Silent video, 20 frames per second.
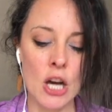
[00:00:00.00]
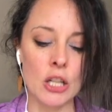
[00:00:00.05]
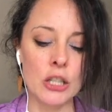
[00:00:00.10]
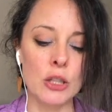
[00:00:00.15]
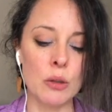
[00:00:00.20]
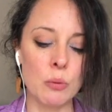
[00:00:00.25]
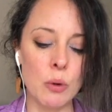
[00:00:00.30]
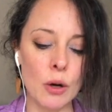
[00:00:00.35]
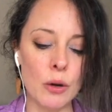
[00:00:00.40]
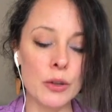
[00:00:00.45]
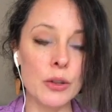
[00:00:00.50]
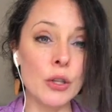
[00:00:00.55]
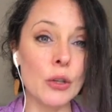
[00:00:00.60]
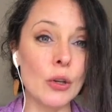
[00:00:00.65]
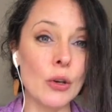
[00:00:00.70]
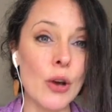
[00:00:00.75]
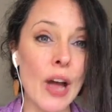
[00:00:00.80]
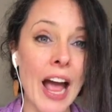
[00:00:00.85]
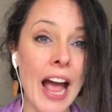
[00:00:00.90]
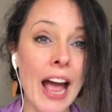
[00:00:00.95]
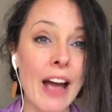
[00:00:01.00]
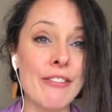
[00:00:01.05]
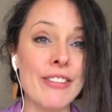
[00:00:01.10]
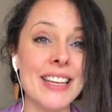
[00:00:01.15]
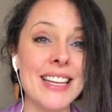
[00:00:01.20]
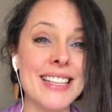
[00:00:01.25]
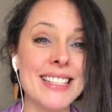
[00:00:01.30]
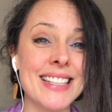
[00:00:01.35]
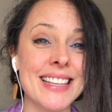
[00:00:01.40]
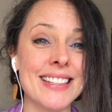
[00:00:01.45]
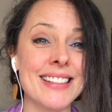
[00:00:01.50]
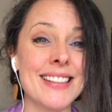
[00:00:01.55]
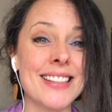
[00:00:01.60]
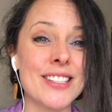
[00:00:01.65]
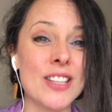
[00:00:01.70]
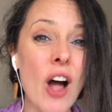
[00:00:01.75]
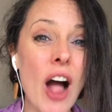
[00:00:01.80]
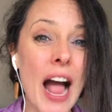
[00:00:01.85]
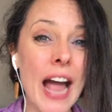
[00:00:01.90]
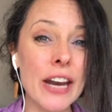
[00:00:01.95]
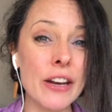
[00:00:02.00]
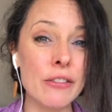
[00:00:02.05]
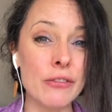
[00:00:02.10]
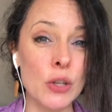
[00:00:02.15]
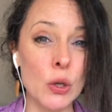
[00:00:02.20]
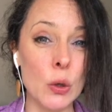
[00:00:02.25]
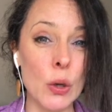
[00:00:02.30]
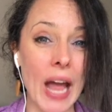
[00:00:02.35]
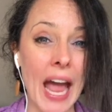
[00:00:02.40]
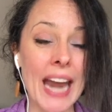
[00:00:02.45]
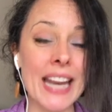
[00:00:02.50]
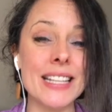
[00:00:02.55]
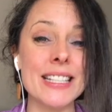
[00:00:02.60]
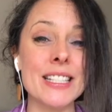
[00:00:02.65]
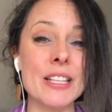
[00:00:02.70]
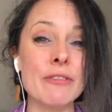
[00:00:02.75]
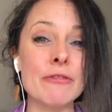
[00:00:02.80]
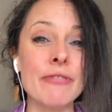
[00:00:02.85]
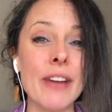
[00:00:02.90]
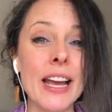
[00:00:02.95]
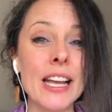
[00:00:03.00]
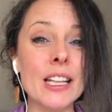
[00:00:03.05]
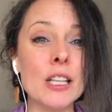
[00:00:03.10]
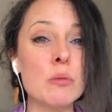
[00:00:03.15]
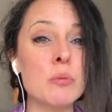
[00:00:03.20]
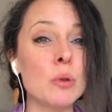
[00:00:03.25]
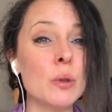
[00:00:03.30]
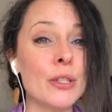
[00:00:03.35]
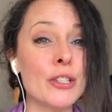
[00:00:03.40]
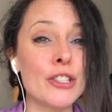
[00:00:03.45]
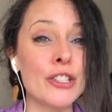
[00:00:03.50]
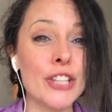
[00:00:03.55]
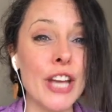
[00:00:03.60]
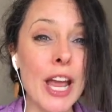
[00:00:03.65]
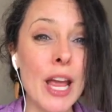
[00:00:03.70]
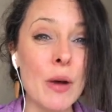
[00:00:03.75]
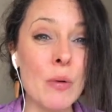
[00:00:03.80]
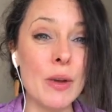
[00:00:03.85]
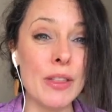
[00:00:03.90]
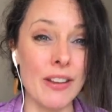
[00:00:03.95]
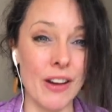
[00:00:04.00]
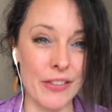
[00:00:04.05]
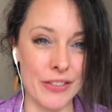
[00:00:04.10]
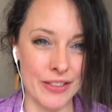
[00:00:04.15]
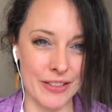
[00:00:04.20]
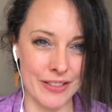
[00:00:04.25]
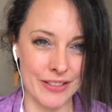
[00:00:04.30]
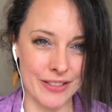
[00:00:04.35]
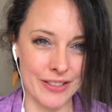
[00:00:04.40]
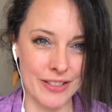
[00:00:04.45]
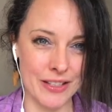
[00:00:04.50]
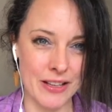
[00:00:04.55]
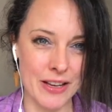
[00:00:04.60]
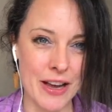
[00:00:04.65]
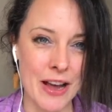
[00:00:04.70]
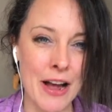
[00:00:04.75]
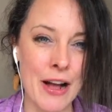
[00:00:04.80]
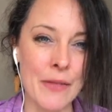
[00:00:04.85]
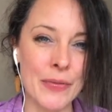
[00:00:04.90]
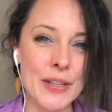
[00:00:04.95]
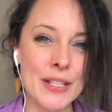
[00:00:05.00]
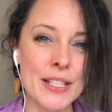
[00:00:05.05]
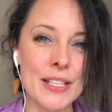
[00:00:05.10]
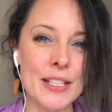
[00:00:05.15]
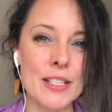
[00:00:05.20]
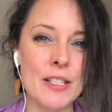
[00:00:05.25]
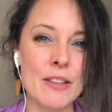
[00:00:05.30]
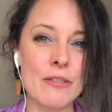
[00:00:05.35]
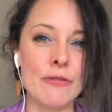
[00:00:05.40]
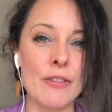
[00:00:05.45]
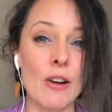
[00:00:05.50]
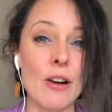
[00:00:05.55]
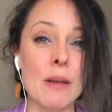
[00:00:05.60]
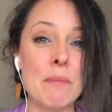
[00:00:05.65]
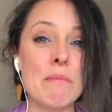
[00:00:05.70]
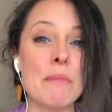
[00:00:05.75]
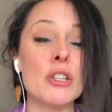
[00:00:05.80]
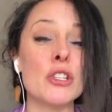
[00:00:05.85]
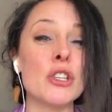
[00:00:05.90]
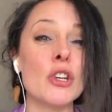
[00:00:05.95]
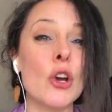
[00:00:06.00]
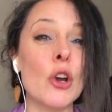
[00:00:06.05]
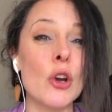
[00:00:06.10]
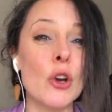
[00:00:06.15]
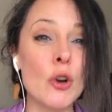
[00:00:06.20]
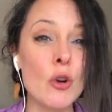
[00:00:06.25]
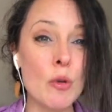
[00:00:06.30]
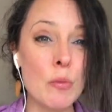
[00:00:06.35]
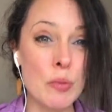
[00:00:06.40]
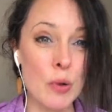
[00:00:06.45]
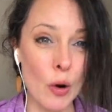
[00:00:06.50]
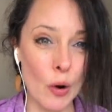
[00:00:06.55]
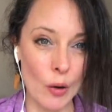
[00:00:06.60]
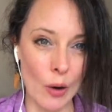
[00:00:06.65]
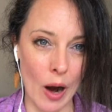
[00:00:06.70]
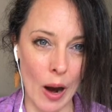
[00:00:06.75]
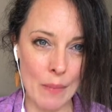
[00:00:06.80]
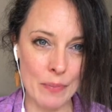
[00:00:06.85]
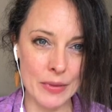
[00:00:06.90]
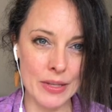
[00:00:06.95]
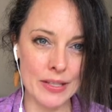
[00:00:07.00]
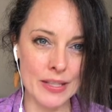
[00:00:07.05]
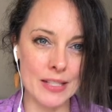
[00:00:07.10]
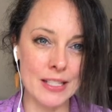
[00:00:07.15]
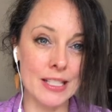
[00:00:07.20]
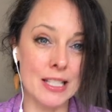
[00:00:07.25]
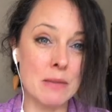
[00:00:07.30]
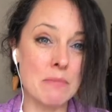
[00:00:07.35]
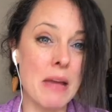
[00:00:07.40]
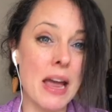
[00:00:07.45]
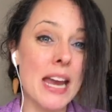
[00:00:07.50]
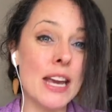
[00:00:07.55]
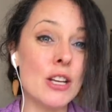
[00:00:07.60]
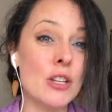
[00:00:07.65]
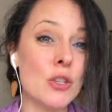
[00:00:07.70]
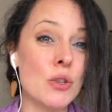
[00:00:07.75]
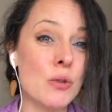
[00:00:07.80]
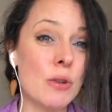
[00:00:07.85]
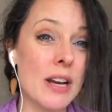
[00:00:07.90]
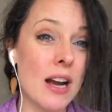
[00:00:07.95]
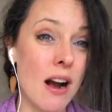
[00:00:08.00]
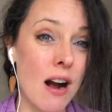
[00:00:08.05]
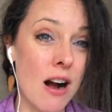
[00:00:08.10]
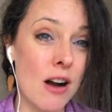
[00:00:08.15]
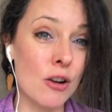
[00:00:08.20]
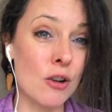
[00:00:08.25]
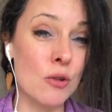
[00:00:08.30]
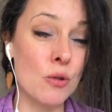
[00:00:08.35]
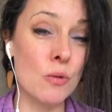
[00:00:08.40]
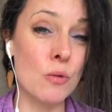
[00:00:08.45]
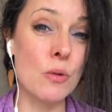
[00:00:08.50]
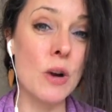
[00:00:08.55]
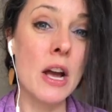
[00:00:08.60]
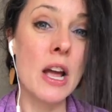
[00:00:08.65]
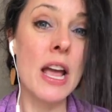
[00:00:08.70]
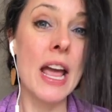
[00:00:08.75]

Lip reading: The wealth that you have is inside of you and it's available to share with others. This is a very maternal program. This is the matriarchal